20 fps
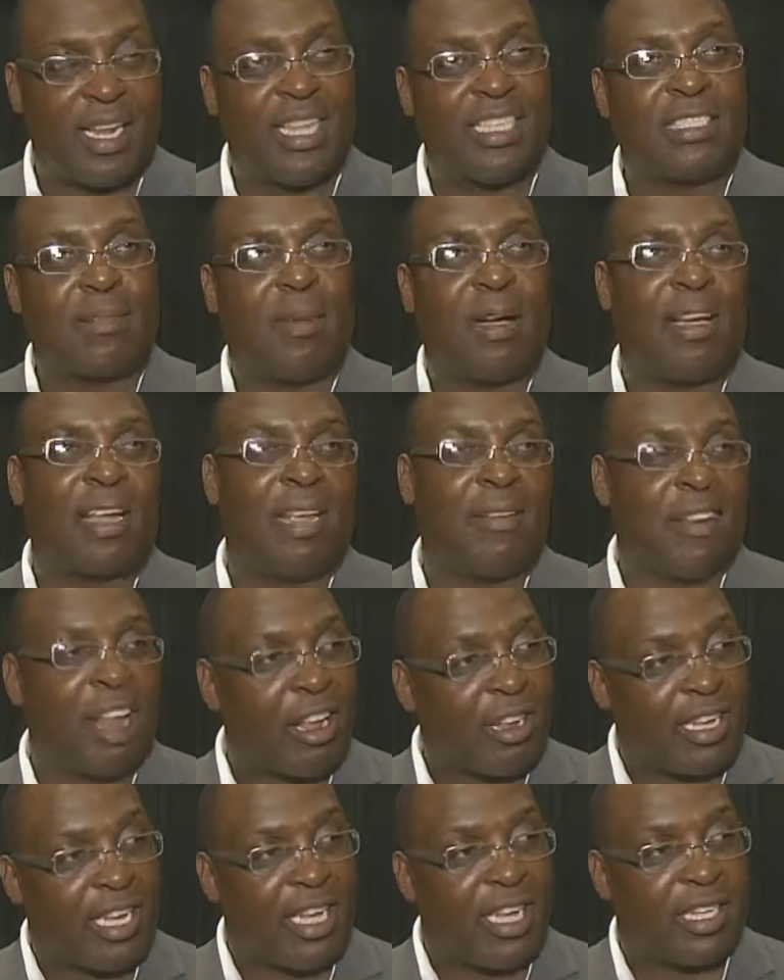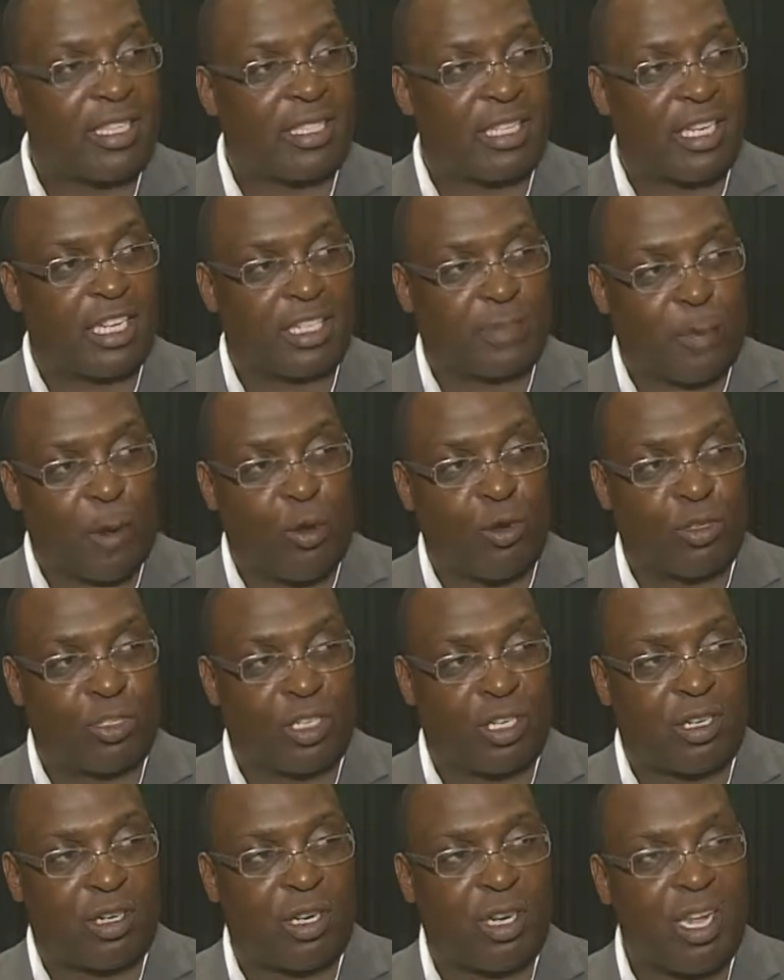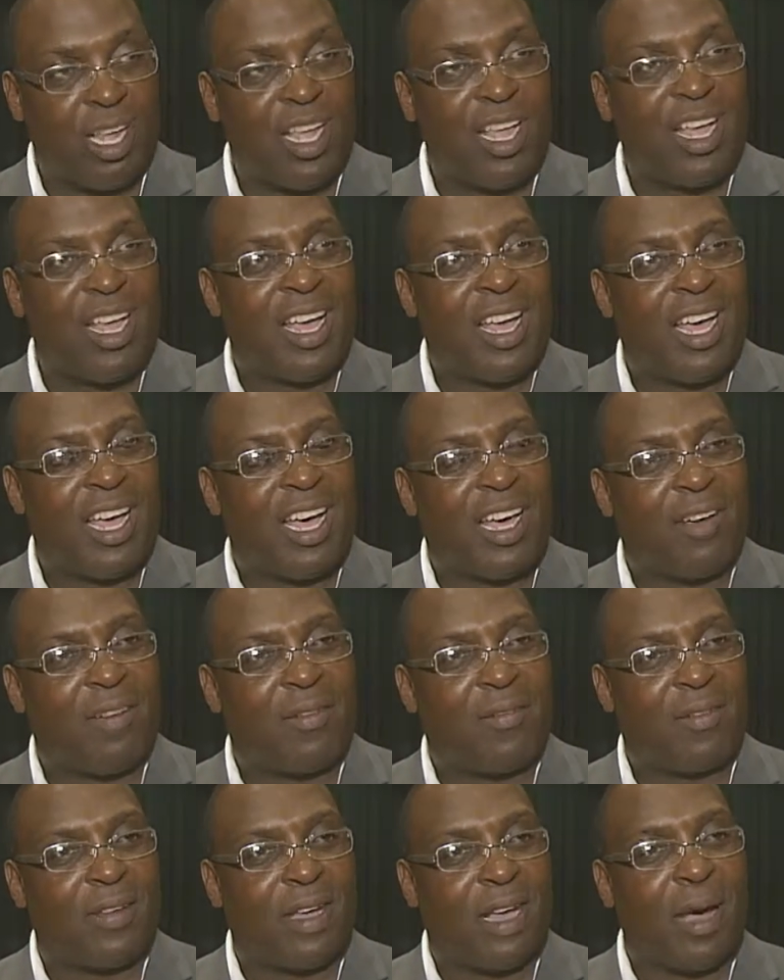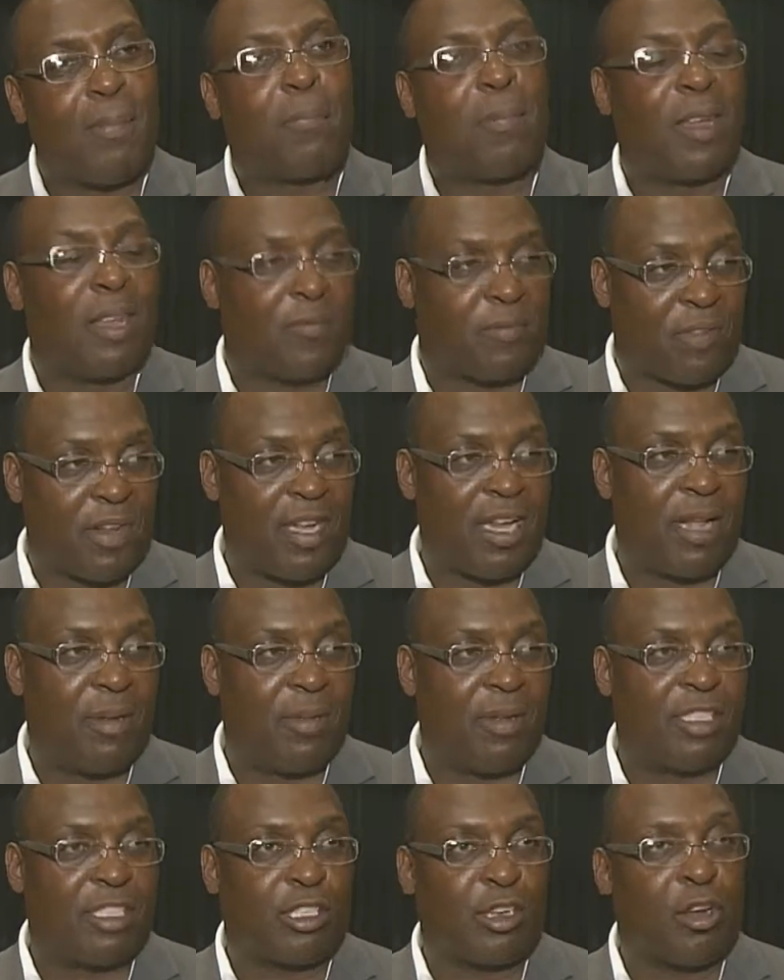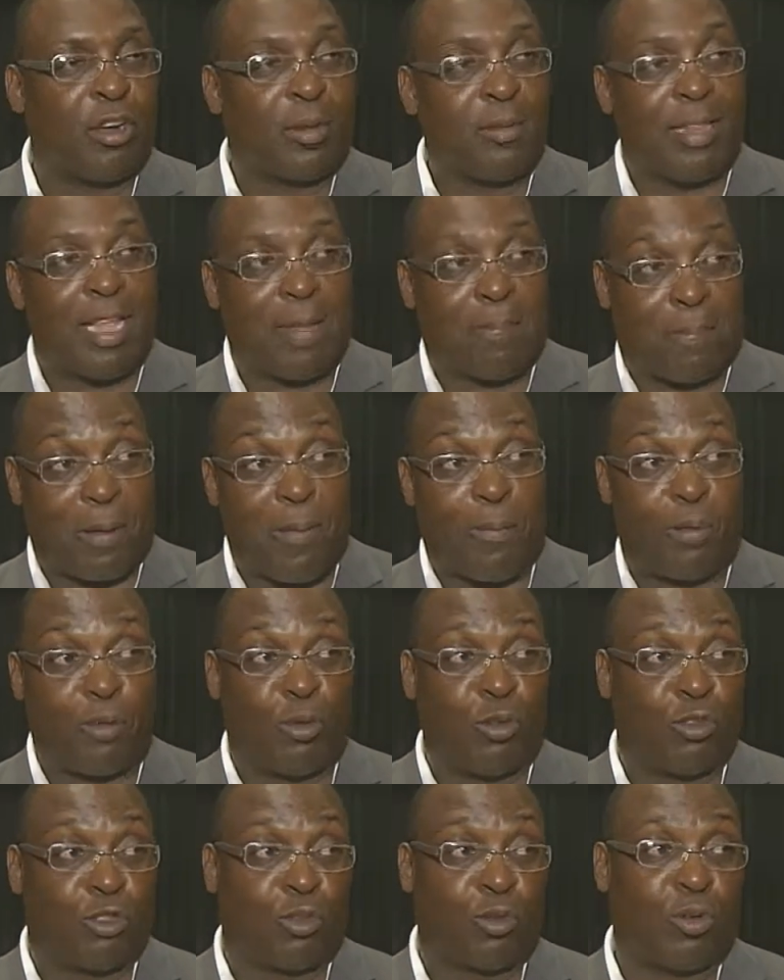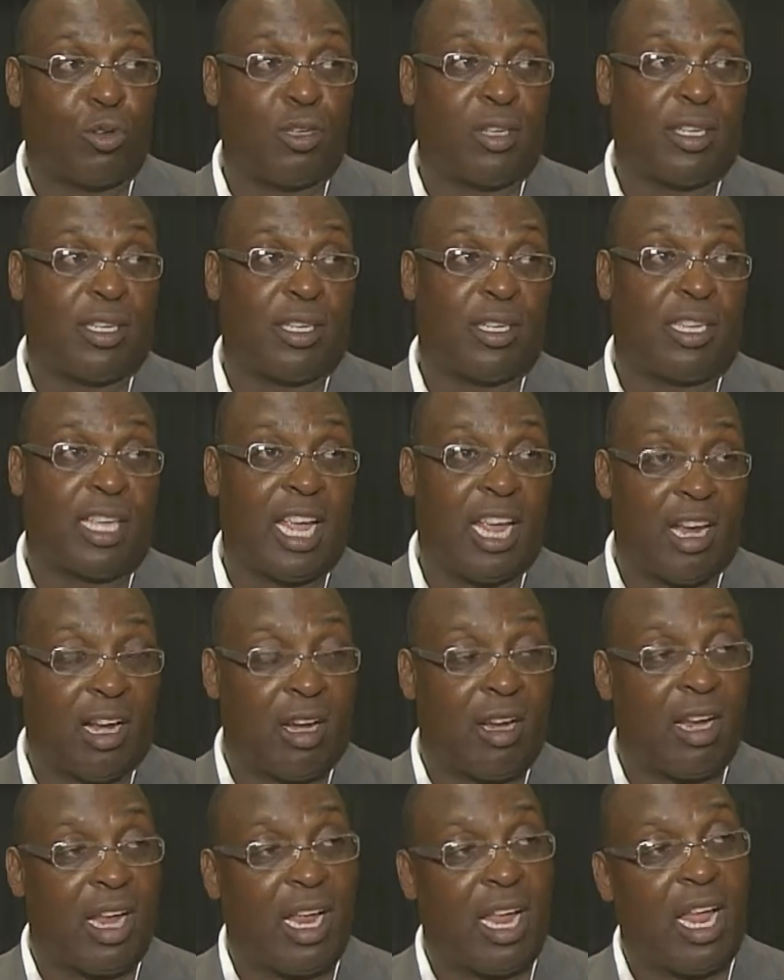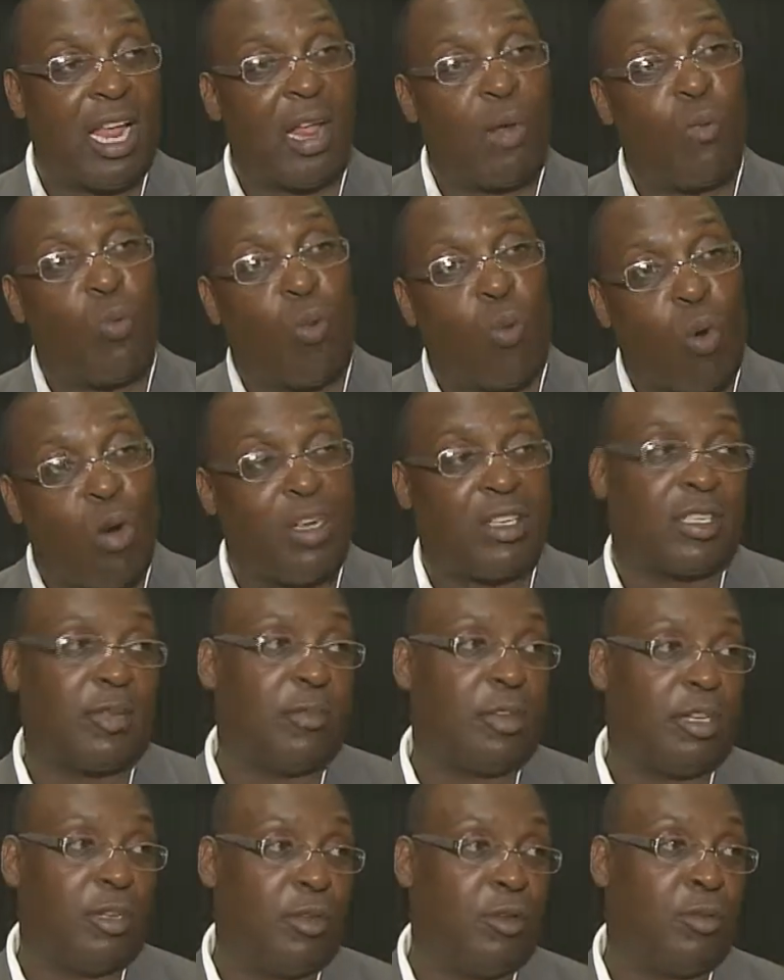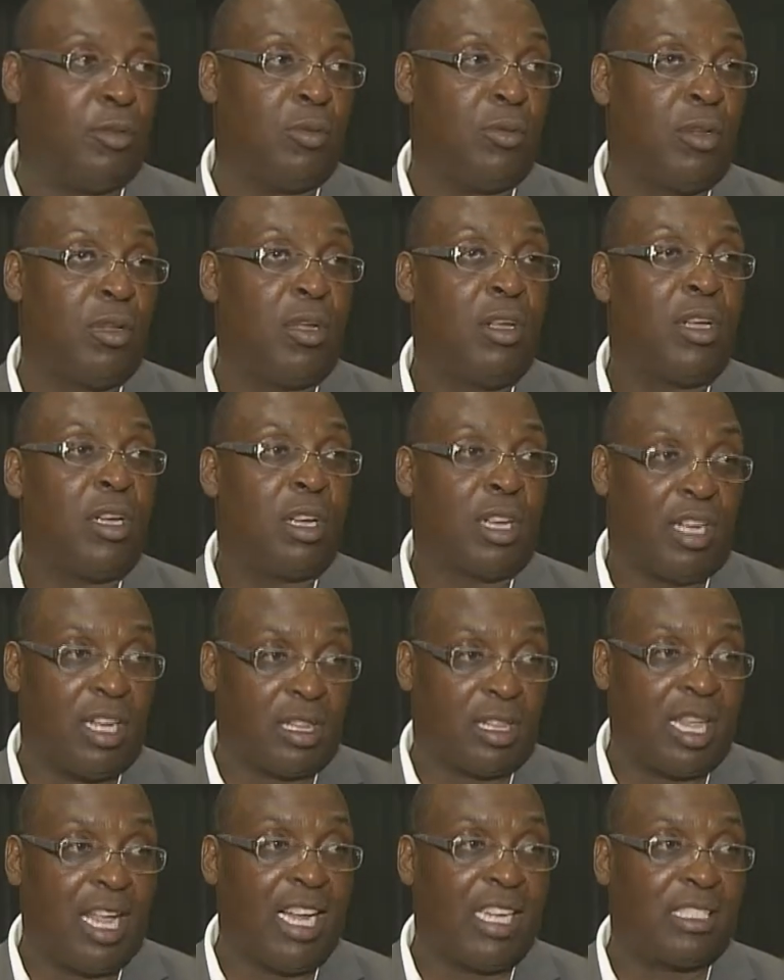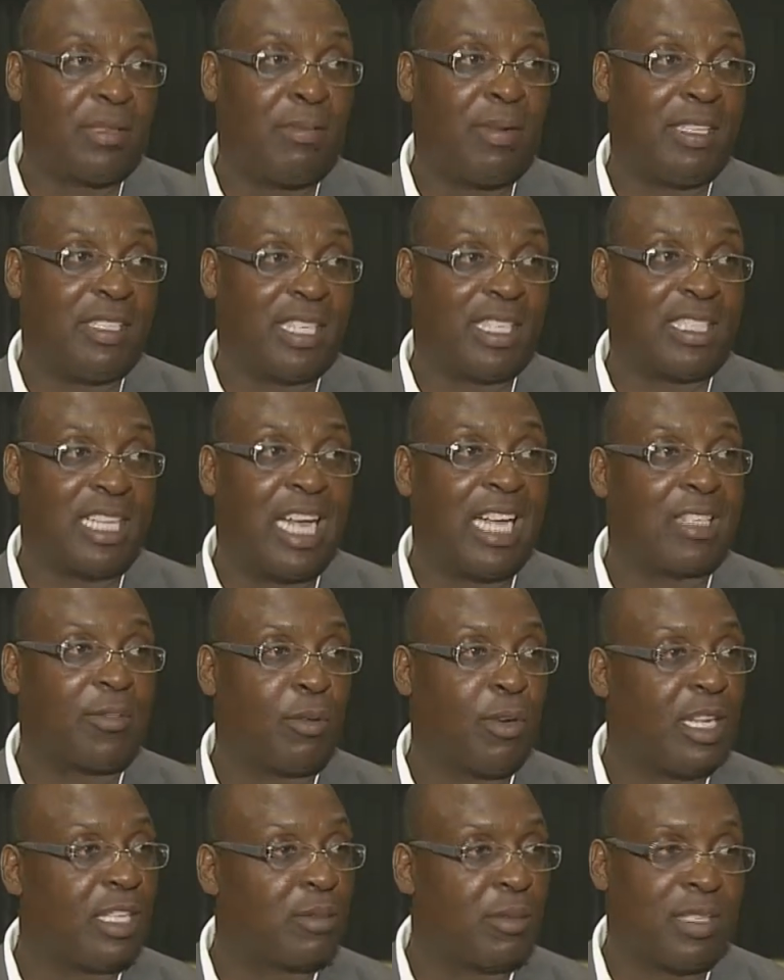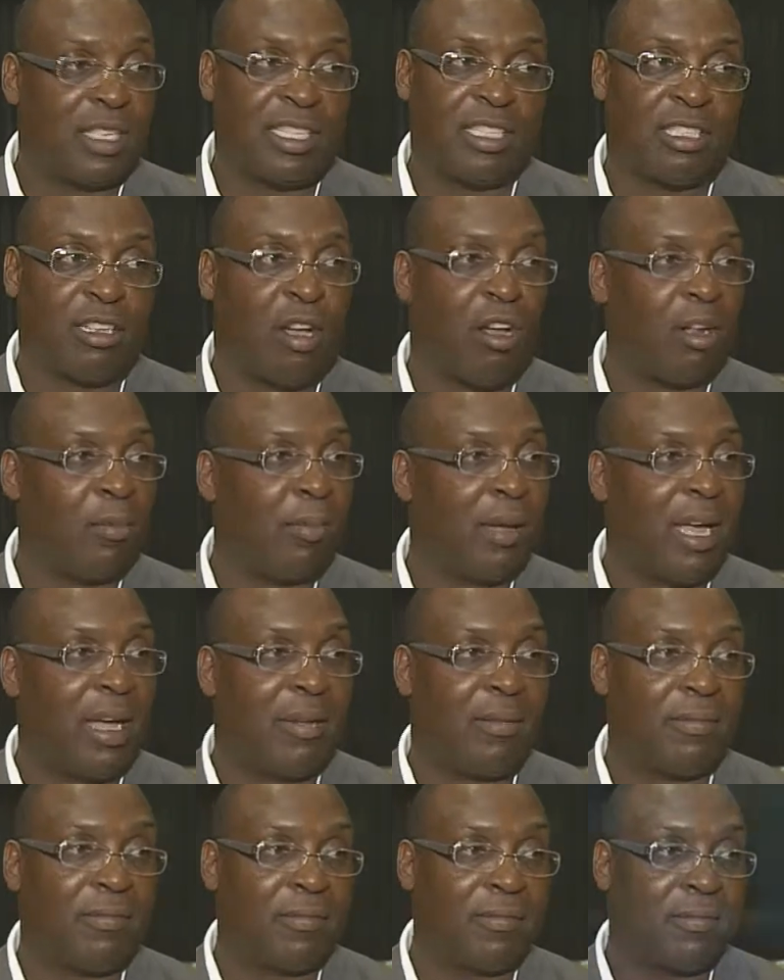It's about giving our kids an exposure of uplifting them and showing them that people do truly care and want them to do good things and be successful. That's what this is all about.